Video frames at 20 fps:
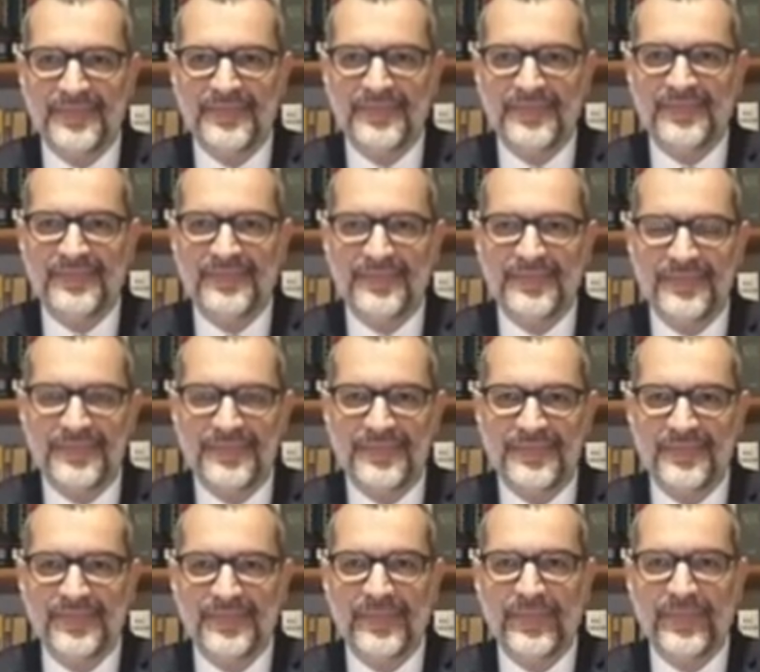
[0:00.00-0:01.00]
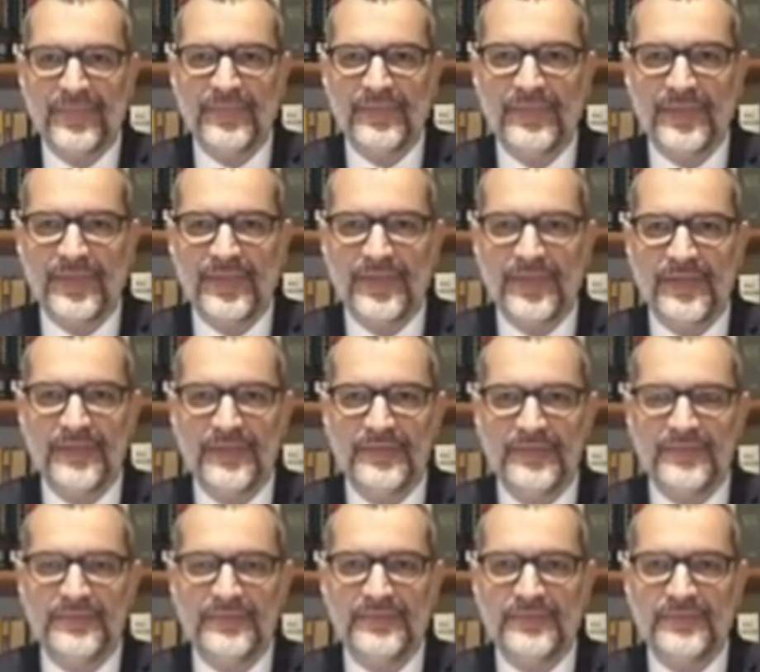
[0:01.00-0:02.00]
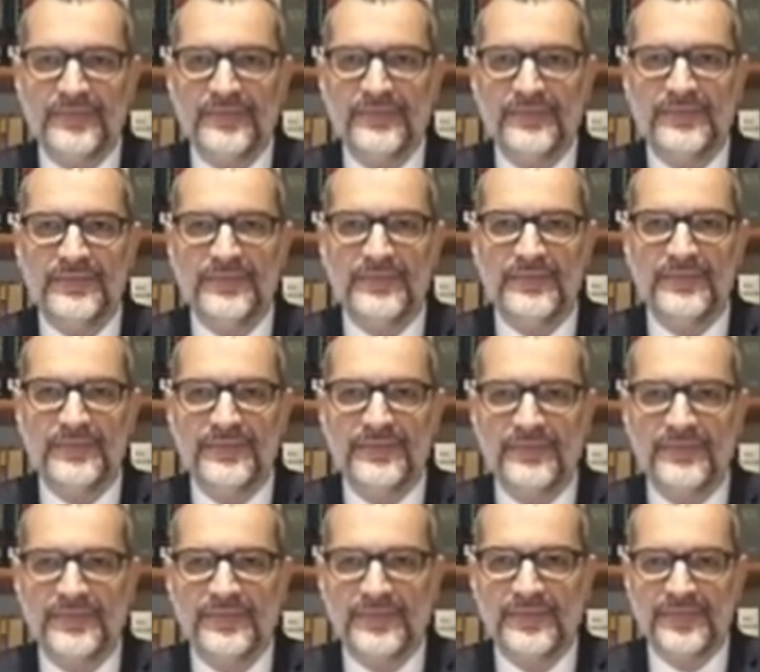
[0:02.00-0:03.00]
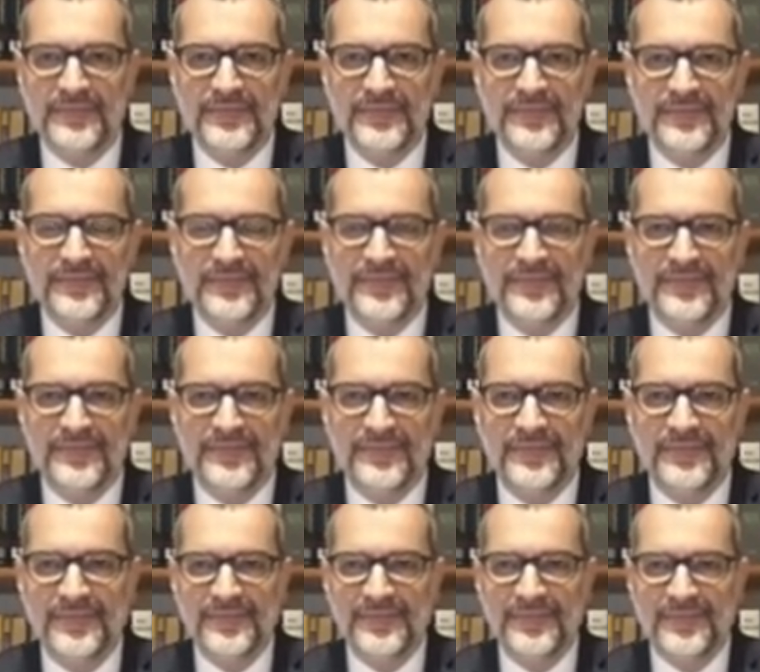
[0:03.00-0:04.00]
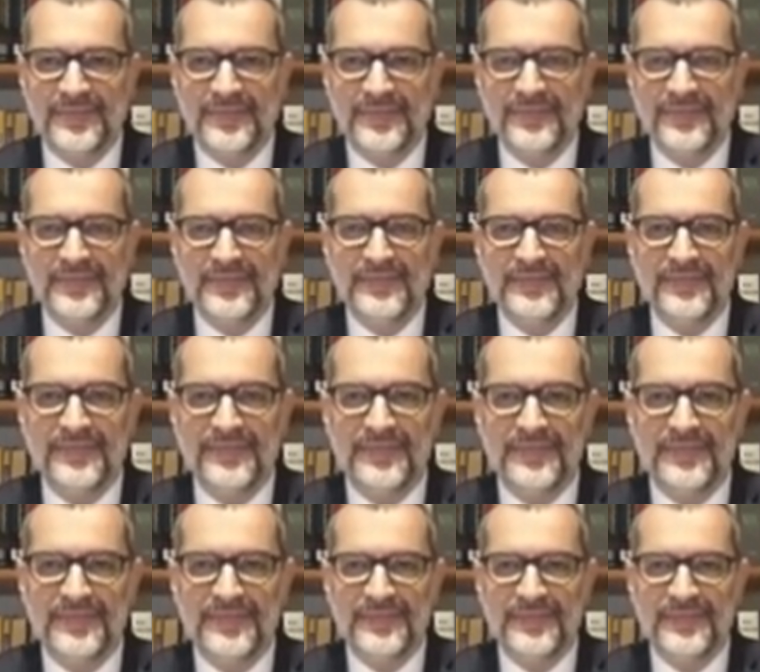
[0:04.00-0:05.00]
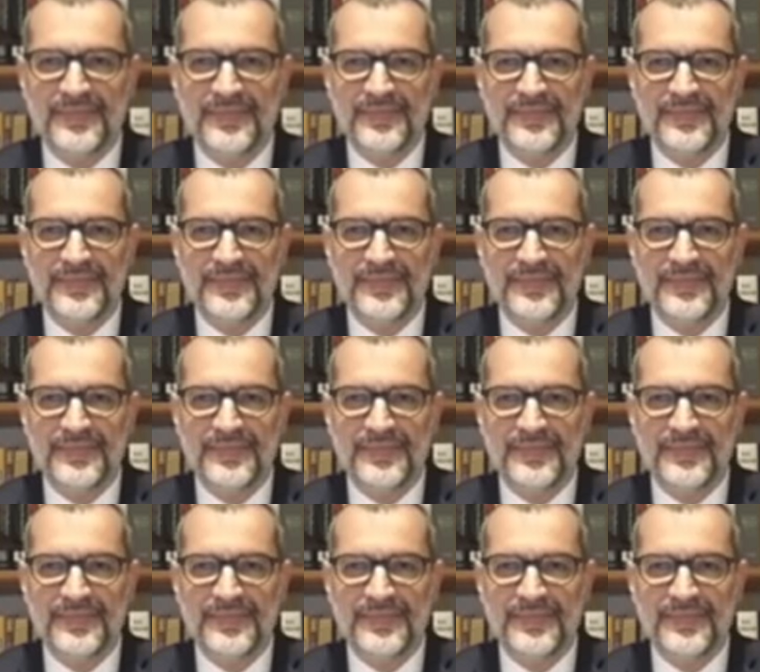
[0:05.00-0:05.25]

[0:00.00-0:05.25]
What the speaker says: (silent)